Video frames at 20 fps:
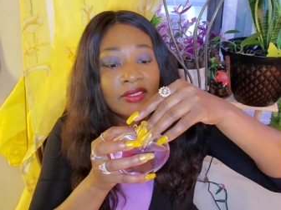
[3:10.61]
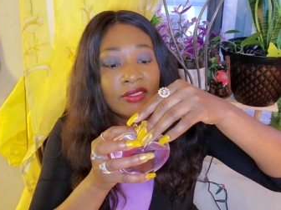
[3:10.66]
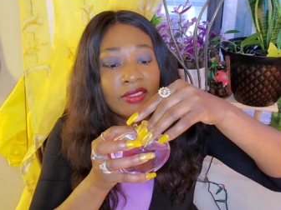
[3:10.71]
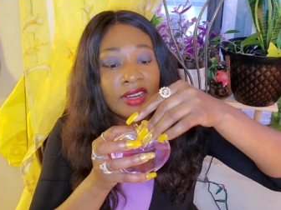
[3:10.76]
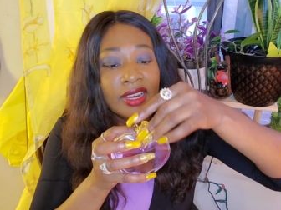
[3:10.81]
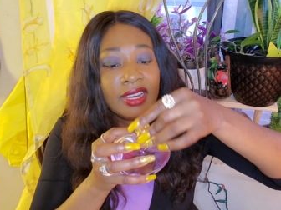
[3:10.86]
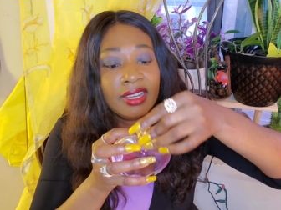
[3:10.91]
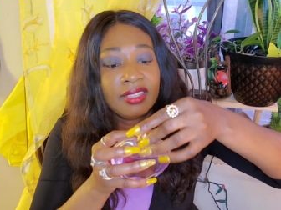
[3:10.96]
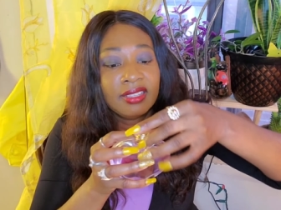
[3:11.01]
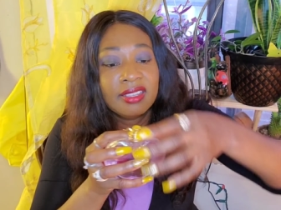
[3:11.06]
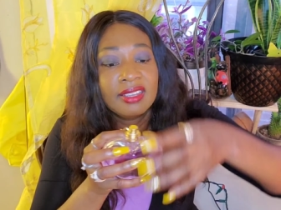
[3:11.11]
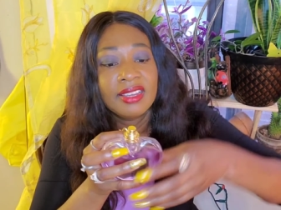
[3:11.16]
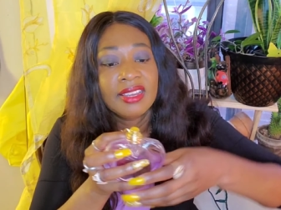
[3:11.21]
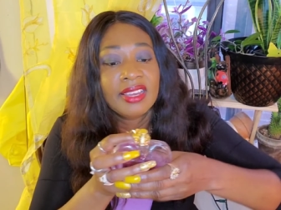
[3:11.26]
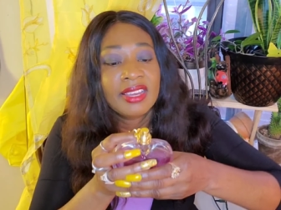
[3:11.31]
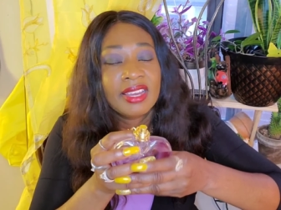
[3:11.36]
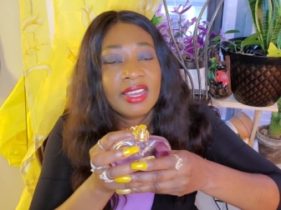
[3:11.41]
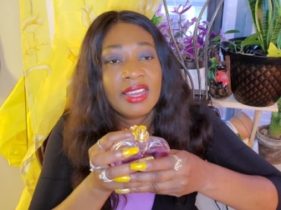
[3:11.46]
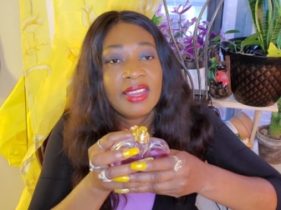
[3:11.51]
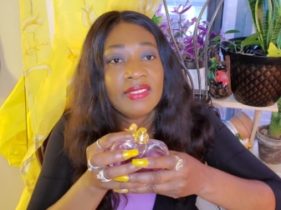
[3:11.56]
right
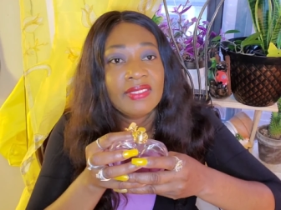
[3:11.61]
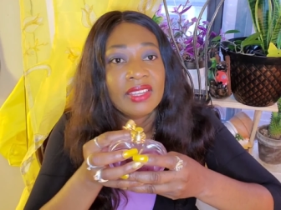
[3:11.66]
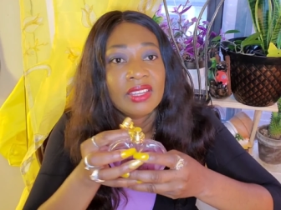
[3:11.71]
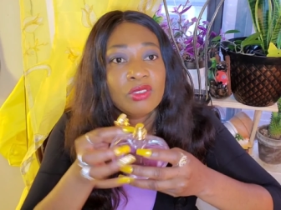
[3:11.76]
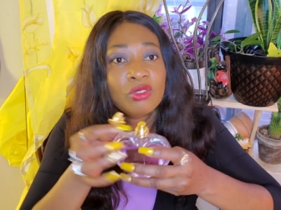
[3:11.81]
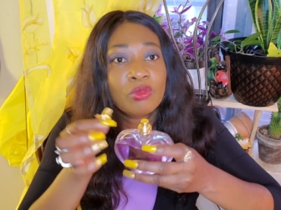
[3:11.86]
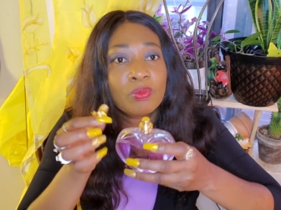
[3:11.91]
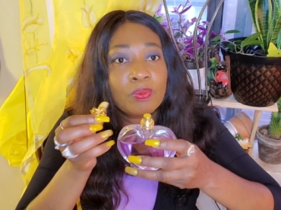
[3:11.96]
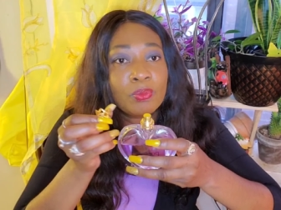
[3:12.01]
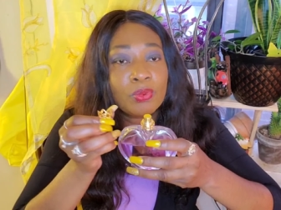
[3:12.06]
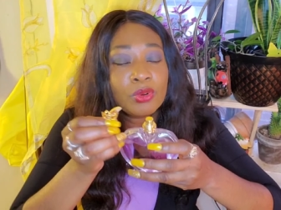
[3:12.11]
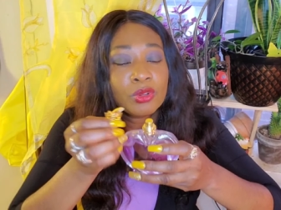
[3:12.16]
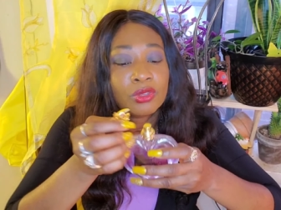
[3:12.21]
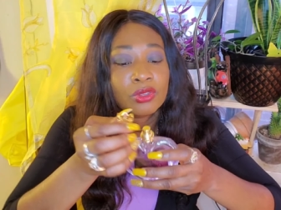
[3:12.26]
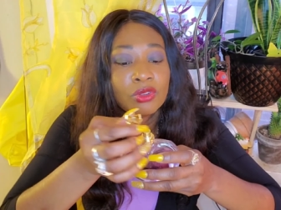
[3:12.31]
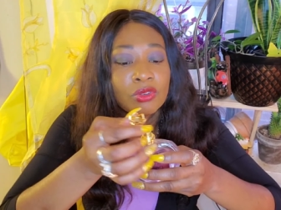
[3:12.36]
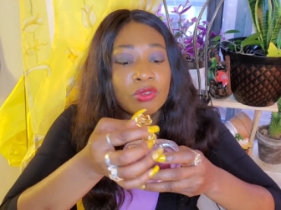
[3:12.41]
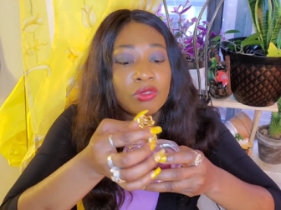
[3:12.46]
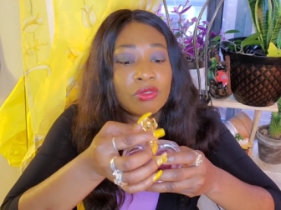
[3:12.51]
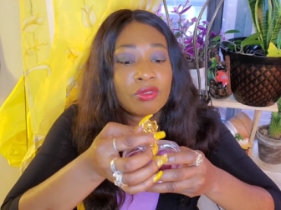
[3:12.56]
and then you
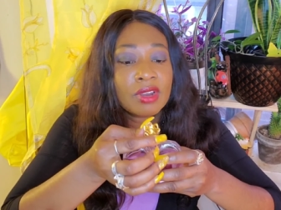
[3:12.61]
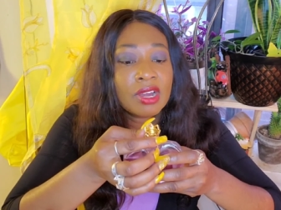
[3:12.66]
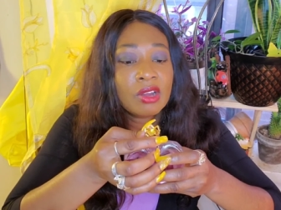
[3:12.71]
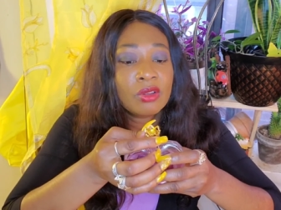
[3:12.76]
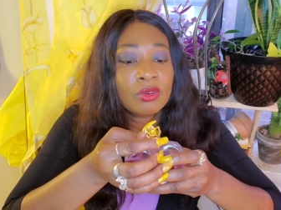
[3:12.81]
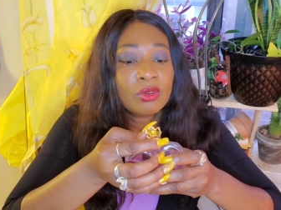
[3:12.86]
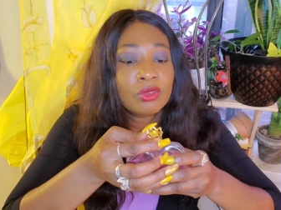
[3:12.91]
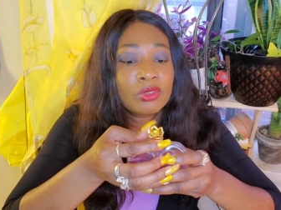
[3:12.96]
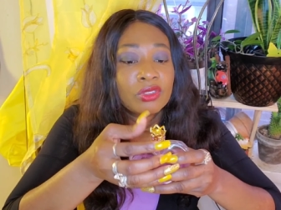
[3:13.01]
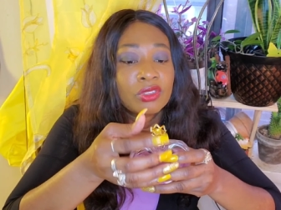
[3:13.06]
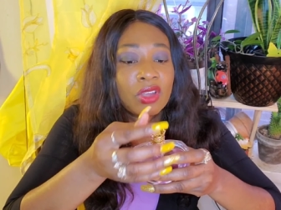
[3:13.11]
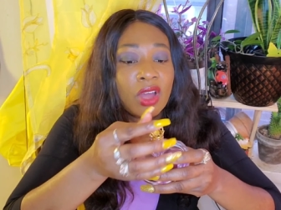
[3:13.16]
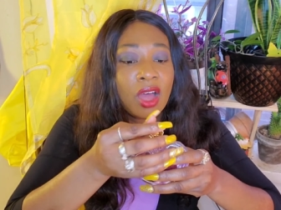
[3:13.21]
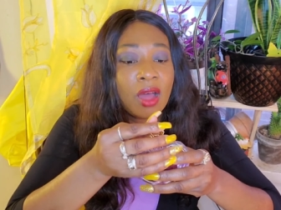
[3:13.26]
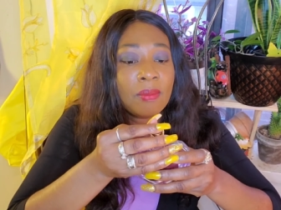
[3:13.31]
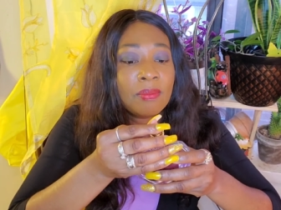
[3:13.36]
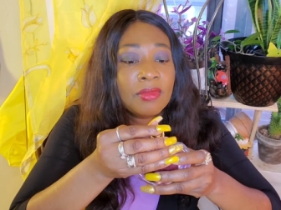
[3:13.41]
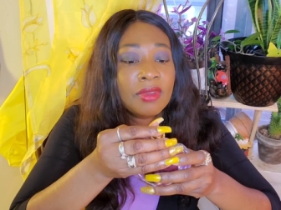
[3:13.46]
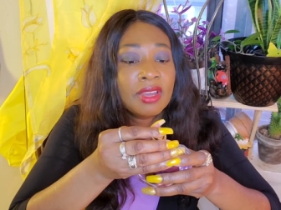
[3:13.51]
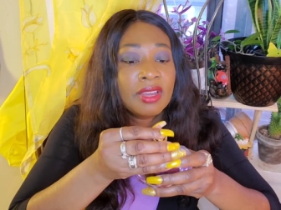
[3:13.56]
put the crown on
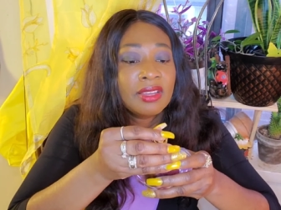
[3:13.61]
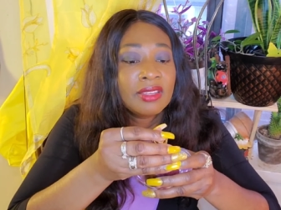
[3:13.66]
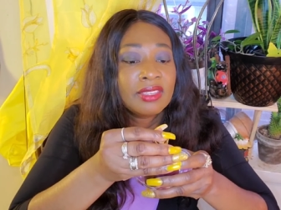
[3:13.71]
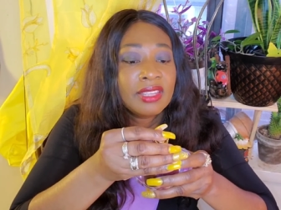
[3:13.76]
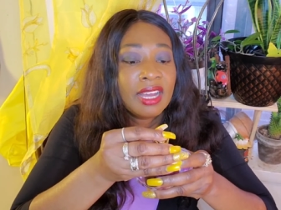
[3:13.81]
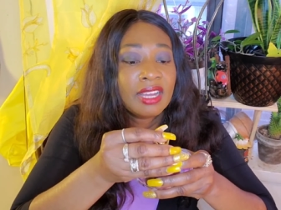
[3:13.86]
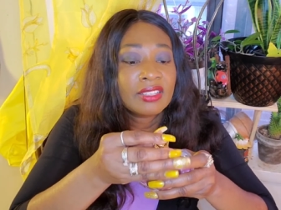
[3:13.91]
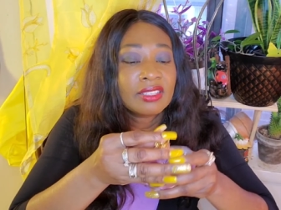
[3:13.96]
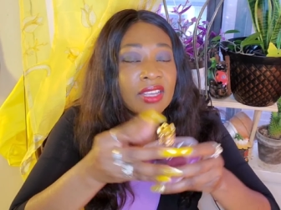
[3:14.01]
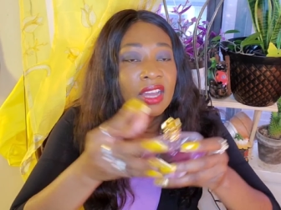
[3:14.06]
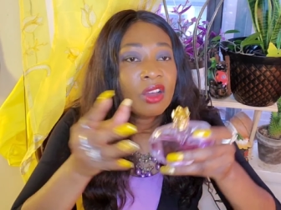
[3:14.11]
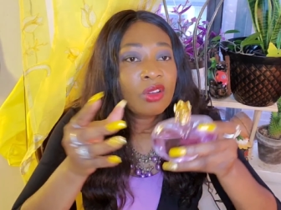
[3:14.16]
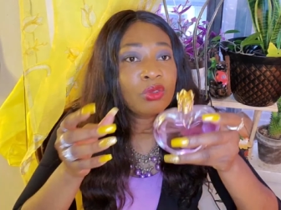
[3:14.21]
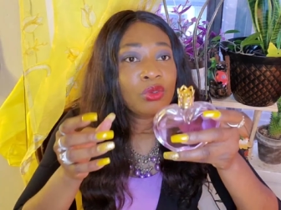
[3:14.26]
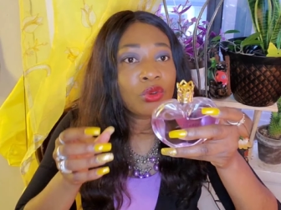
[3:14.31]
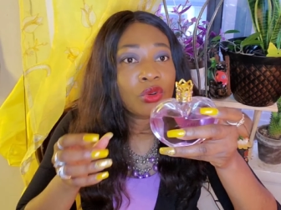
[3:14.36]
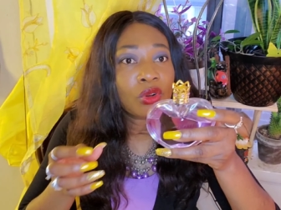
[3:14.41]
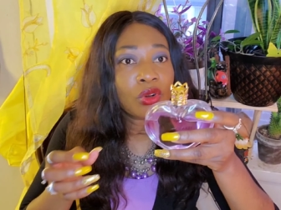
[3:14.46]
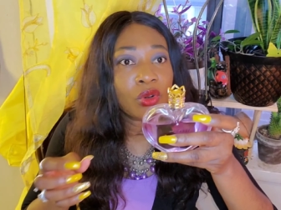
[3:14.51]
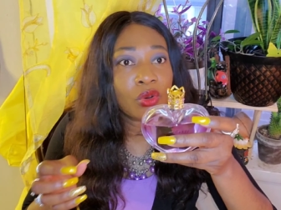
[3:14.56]
top that's how
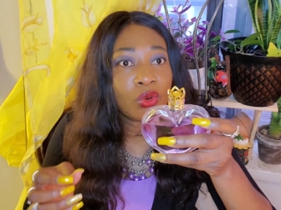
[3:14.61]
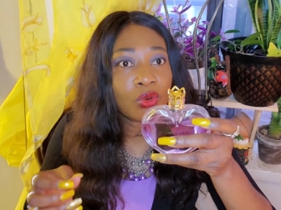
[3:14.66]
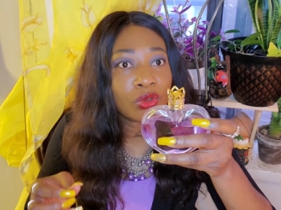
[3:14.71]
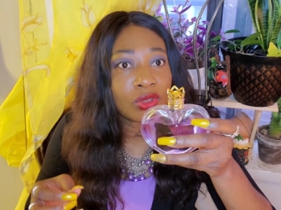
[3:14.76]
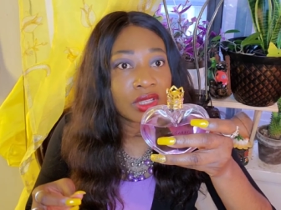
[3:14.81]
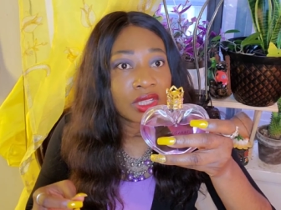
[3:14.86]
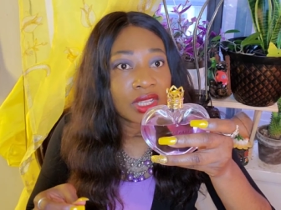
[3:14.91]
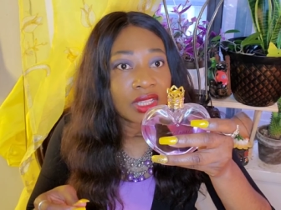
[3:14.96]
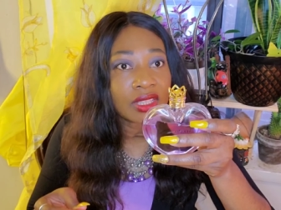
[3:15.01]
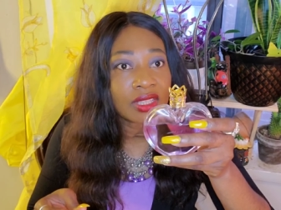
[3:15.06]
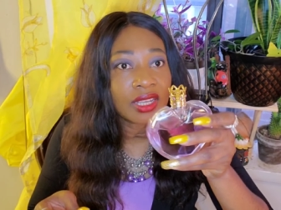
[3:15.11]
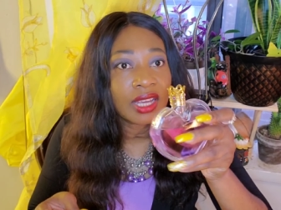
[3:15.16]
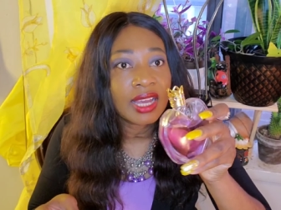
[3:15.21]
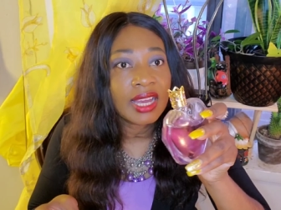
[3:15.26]
you close it